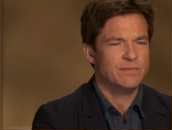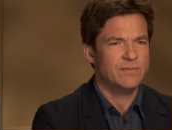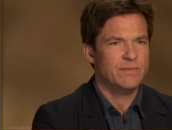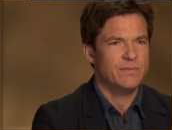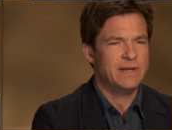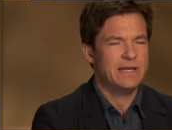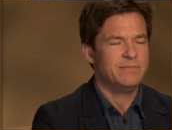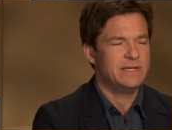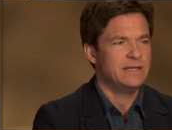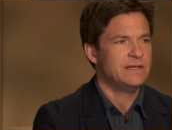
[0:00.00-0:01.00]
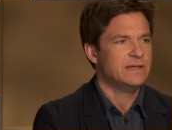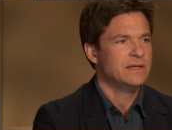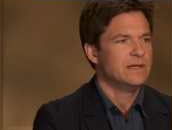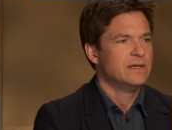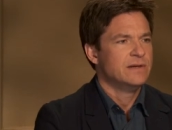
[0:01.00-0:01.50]
maybe
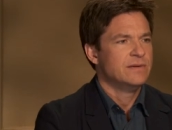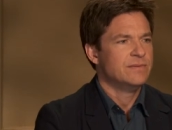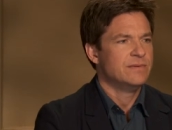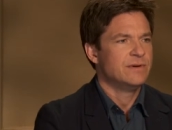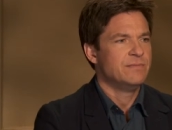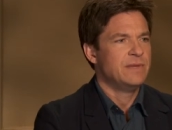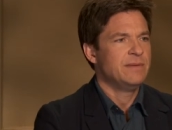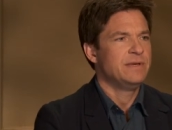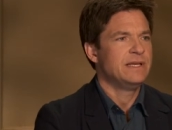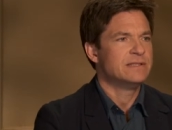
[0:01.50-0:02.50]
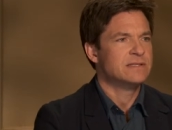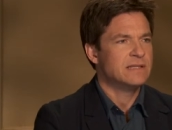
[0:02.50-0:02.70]
maybe he's